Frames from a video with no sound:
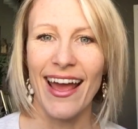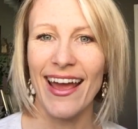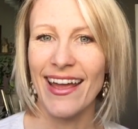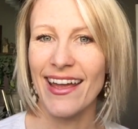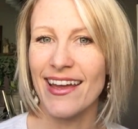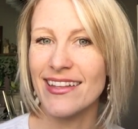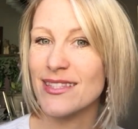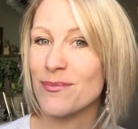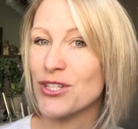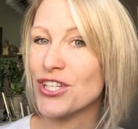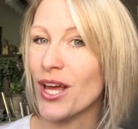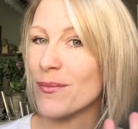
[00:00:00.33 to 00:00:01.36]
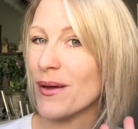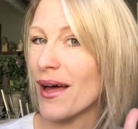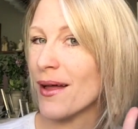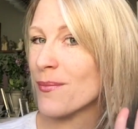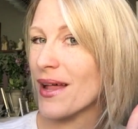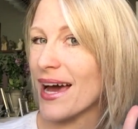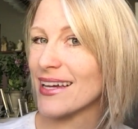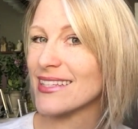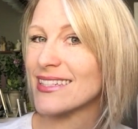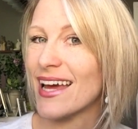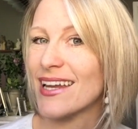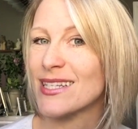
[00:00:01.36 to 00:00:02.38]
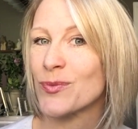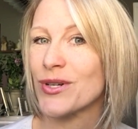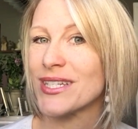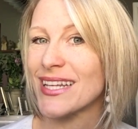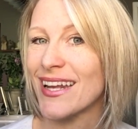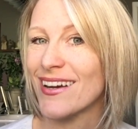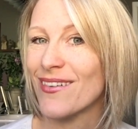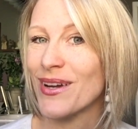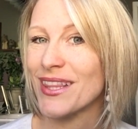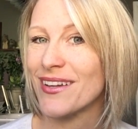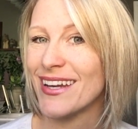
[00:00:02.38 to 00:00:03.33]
Hey, it's Michelle Bell, Black Status Presenter with